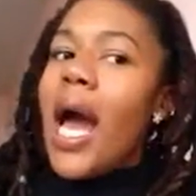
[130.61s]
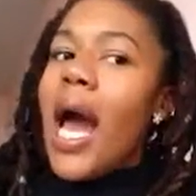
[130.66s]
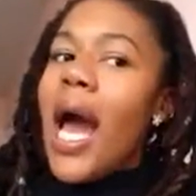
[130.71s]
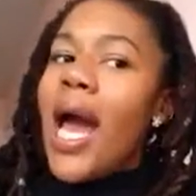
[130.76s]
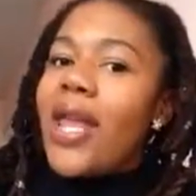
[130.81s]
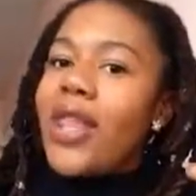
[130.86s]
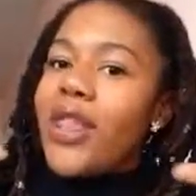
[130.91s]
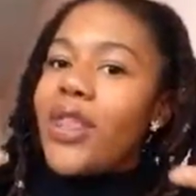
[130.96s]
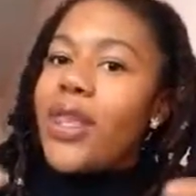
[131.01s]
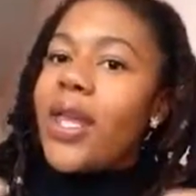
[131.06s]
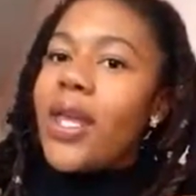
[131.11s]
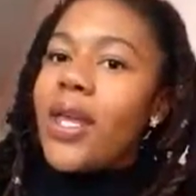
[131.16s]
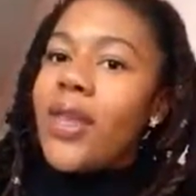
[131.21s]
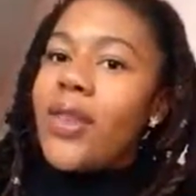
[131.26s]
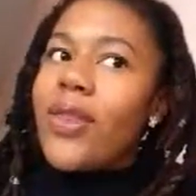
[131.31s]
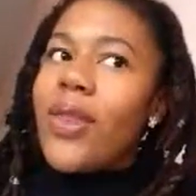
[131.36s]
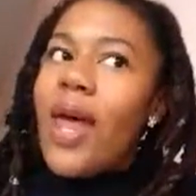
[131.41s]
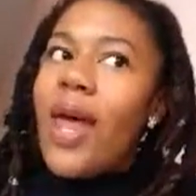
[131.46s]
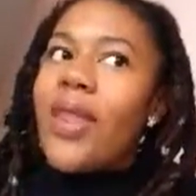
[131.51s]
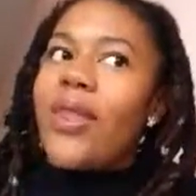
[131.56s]
I
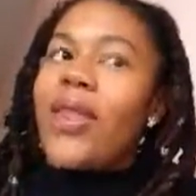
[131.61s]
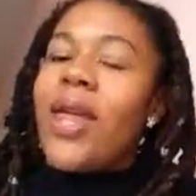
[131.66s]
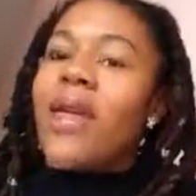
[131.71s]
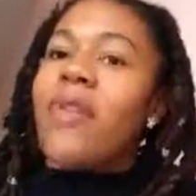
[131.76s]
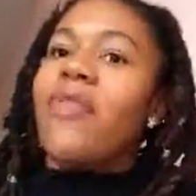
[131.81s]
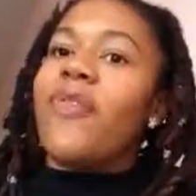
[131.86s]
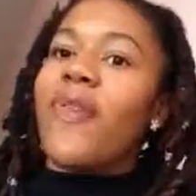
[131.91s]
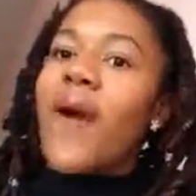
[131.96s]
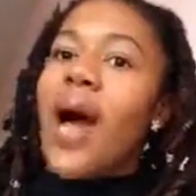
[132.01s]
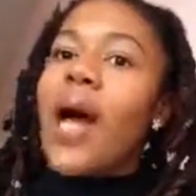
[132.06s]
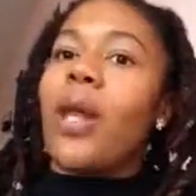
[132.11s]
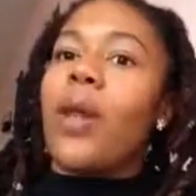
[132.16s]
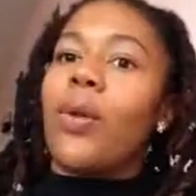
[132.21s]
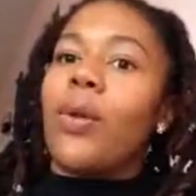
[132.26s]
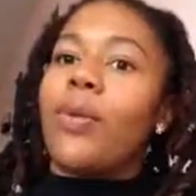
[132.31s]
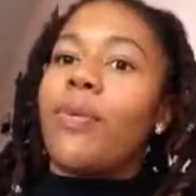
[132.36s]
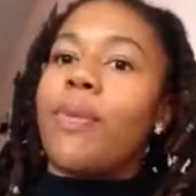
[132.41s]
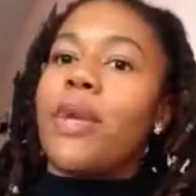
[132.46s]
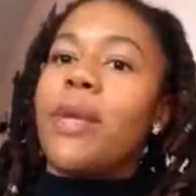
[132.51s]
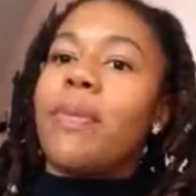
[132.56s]
think that they
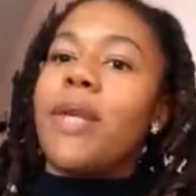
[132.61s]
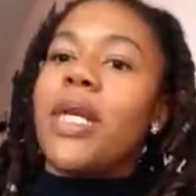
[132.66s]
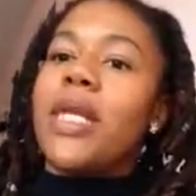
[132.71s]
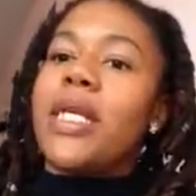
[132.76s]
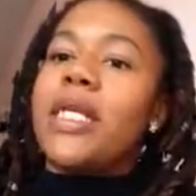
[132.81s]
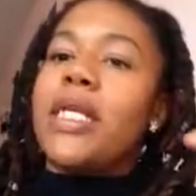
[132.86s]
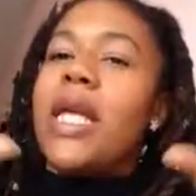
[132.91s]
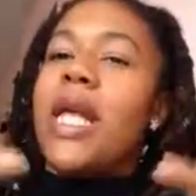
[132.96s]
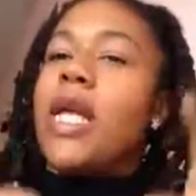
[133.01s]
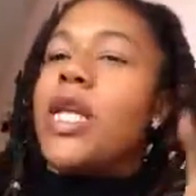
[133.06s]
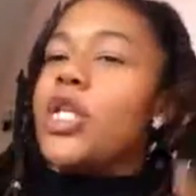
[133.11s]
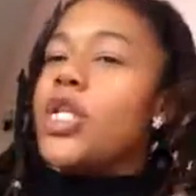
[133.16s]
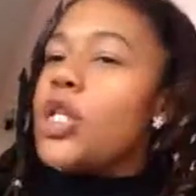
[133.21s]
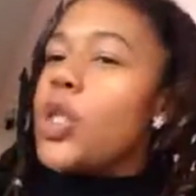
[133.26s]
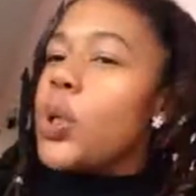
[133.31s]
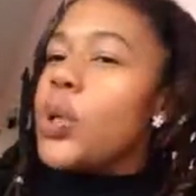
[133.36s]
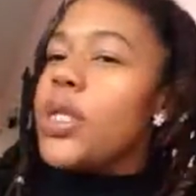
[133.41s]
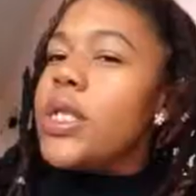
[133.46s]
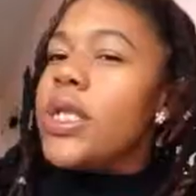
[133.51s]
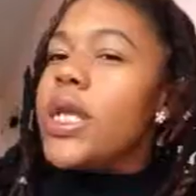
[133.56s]
followed me because they
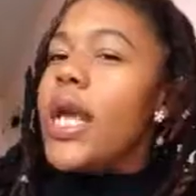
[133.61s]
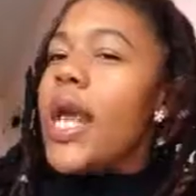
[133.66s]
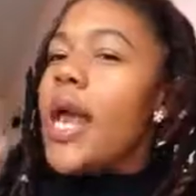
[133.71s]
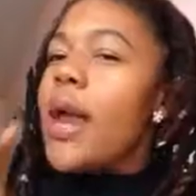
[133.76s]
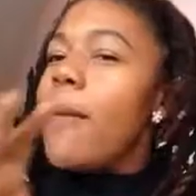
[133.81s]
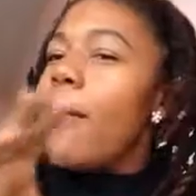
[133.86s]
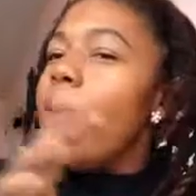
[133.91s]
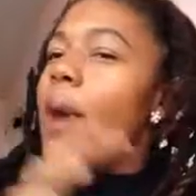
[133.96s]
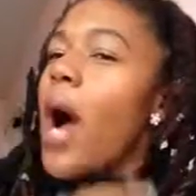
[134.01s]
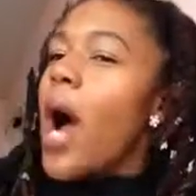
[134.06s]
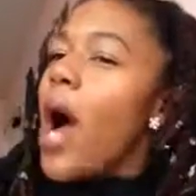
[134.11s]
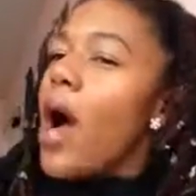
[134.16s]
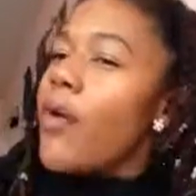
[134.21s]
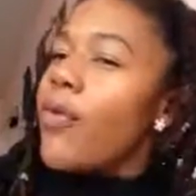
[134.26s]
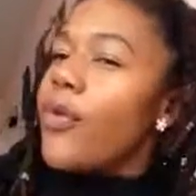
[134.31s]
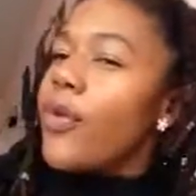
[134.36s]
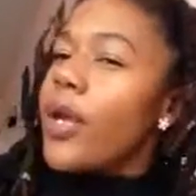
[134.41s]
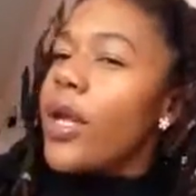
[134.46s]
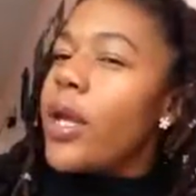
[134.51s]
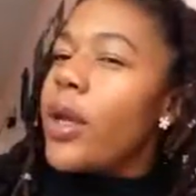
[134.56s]
associate
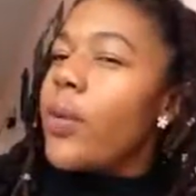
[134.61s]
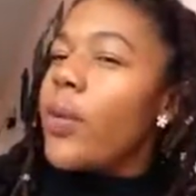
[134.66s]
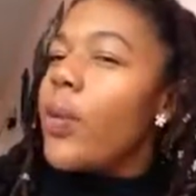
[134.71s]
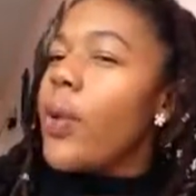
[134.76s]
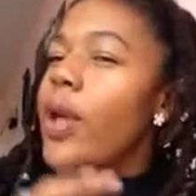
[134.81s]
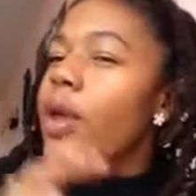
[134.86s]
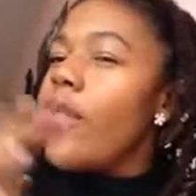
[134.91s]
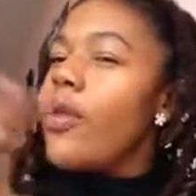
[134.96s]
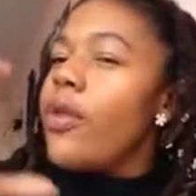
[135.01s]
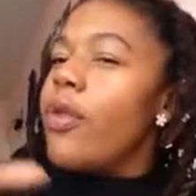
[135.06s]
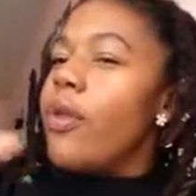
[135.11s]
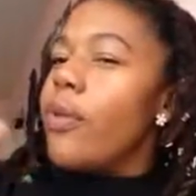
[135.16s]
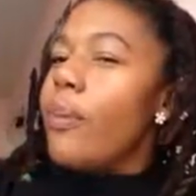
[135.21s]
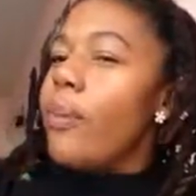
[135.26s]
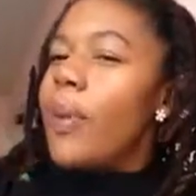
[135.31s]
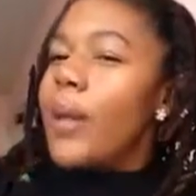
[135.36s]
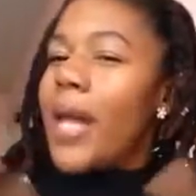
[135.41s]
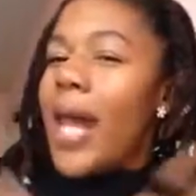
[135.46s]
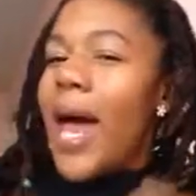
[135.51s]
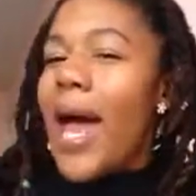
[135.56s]
poverty with
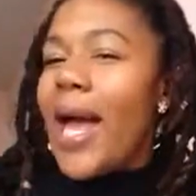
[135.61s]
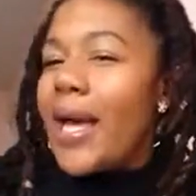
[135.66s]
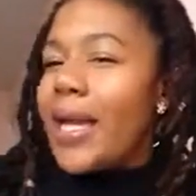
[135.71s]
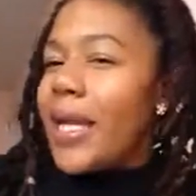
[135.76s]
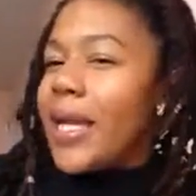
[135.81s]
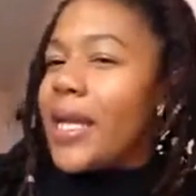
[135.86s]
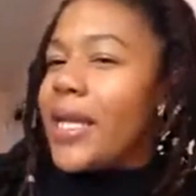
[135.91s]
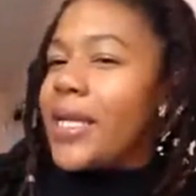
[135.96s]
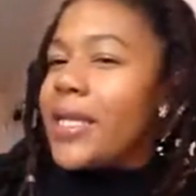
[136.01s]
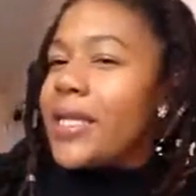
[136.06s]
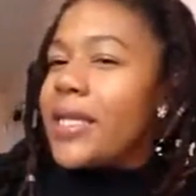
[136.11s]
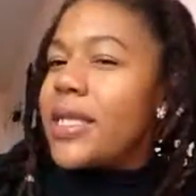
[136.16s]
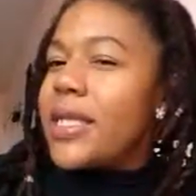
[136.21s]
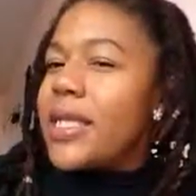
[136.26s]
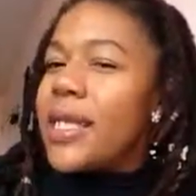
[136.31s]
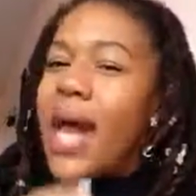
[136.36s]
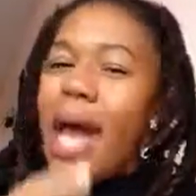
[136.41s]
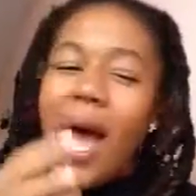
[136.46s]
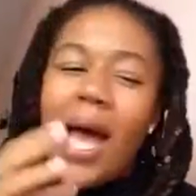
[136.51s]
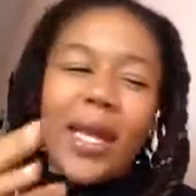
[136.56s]
blackness,
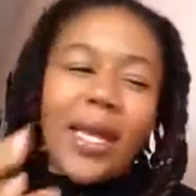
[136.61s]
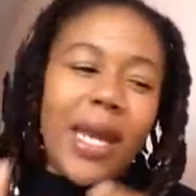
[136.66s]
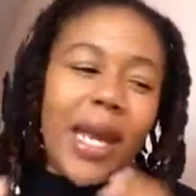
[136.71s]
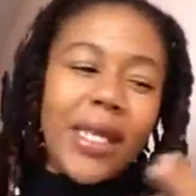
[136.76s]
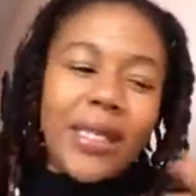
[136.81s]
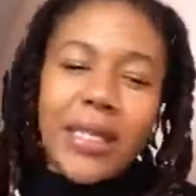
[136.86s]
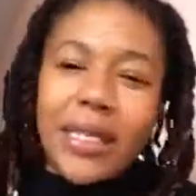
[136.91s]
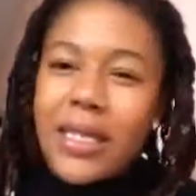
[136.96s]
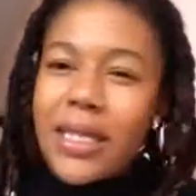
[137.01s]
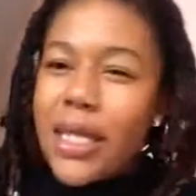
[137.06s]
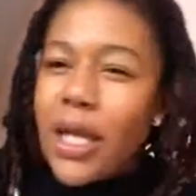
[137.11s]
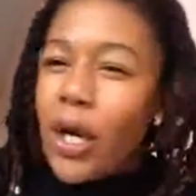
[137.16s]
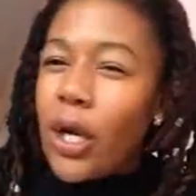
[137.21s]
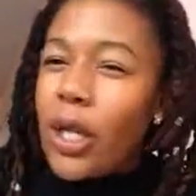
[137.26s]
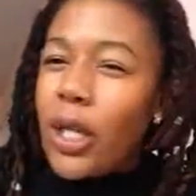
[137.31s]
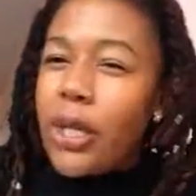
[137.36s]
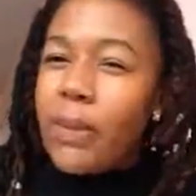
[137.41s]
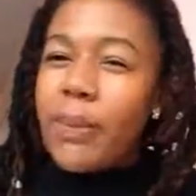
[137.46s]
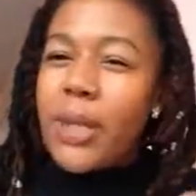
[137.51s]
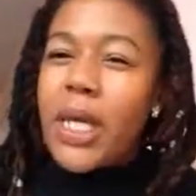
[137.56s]
not
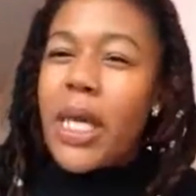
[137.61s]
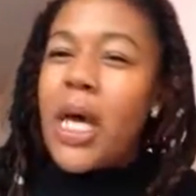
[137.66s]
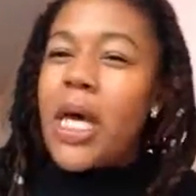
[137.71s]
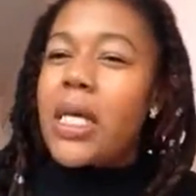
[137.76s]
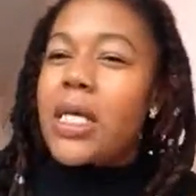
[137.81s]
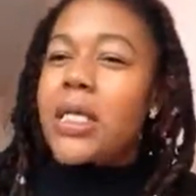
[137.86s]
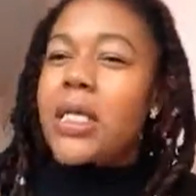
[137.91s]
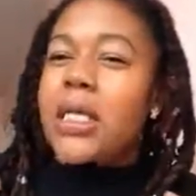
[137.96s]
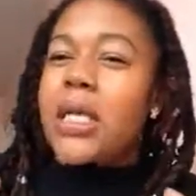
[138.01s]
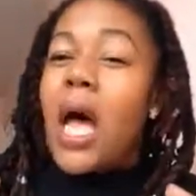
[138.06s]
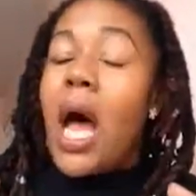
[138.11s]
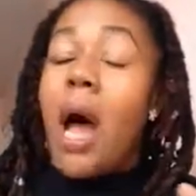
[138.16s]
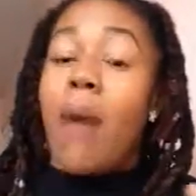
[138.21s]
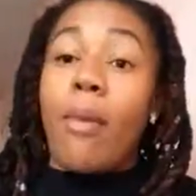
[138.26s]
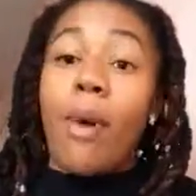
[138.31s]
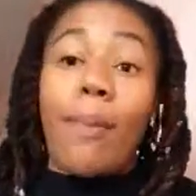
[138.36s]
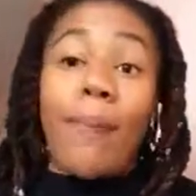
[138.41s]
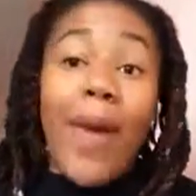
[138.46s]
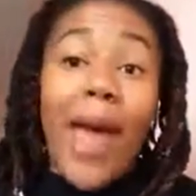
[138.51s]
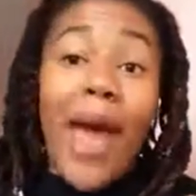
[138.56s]
necessarily because
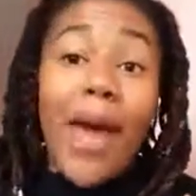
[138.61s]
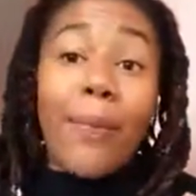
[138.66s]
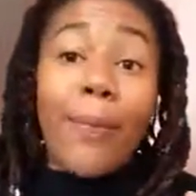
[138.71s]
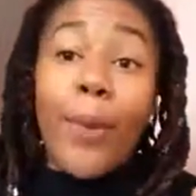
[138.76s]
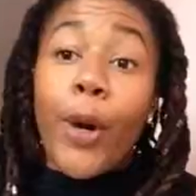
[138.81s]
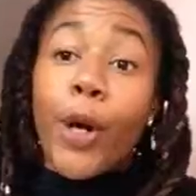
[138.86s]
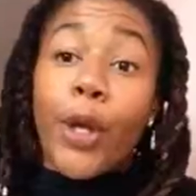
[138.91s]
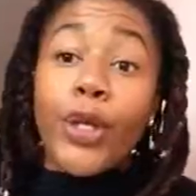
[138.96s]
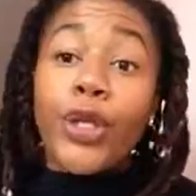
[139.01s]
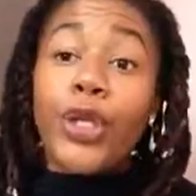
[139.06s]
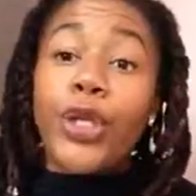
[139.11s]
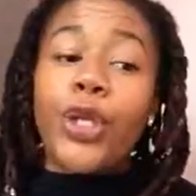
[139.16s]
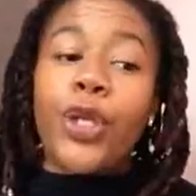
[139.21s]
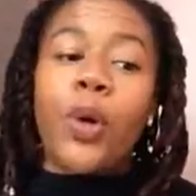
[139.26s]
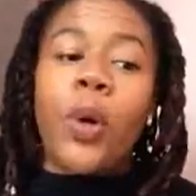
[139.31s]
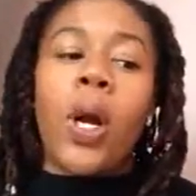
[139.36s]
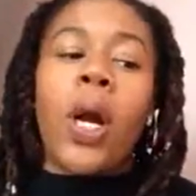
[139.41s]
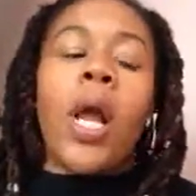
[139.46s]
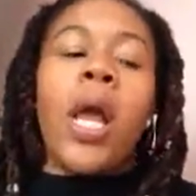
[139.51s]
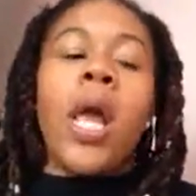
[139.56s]
I'm a bad
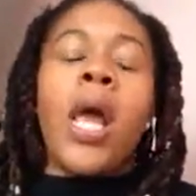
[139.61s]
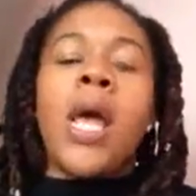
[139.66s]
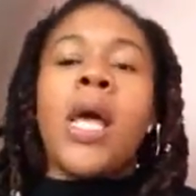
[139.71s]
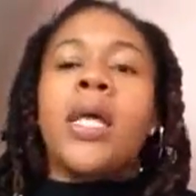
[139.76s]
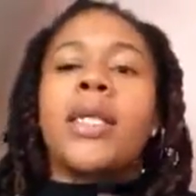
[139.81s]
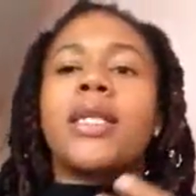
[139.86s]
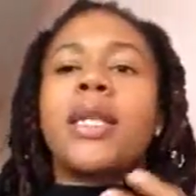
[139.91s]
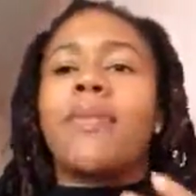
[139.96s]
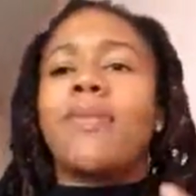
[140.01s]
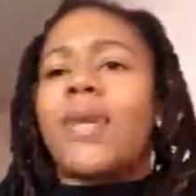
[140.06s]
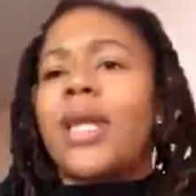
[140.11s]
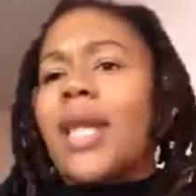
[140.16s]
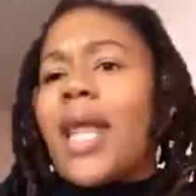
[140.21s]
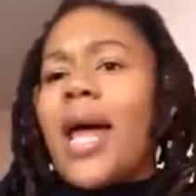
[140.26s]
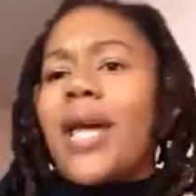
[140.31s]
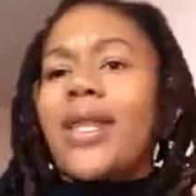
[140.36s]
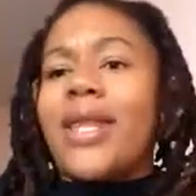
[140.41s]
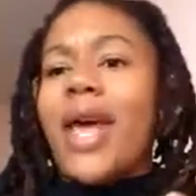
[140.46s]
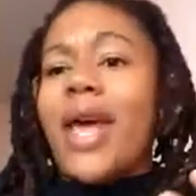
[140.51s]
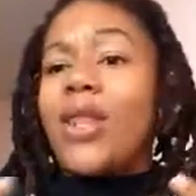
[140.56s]
person or something
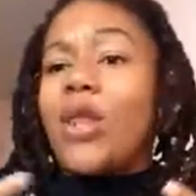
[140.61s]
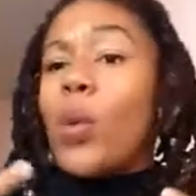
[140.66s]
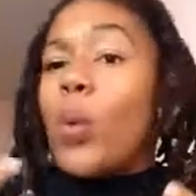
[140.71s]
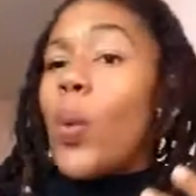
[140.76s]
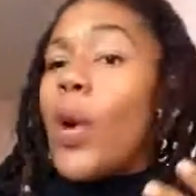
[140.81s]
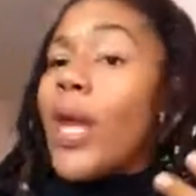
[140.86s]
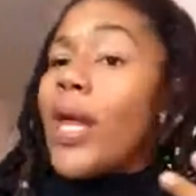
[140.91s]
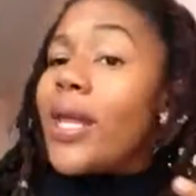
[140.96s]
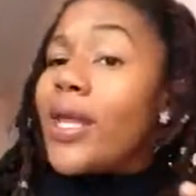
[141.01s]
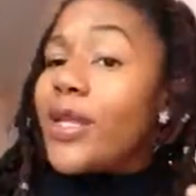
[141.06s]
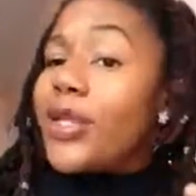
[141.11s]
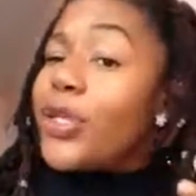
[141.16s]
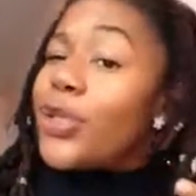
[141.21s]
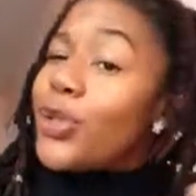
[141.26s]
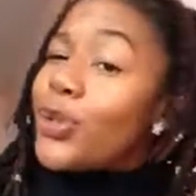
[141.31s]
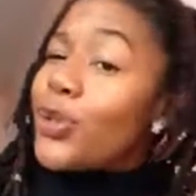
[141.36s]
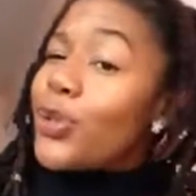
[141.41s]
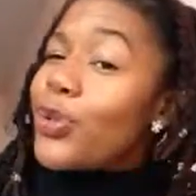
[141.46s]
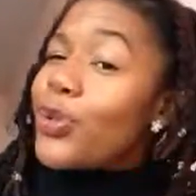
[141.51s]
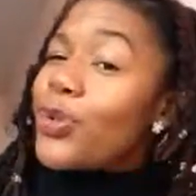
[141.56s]
like that, the way
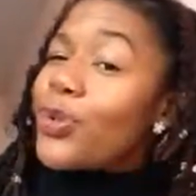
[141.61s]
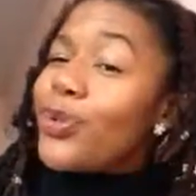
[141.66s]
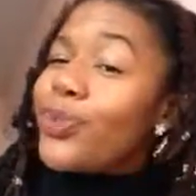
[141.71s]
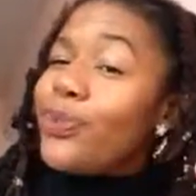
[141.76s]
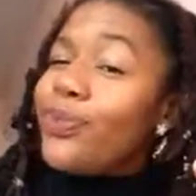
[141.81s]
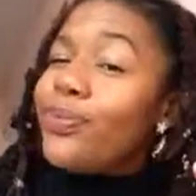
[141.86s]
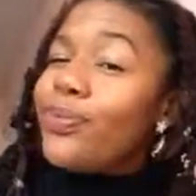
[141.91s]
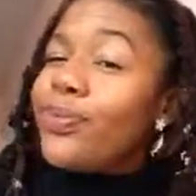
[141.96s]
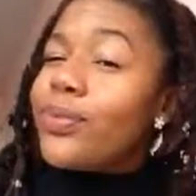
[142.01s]
that you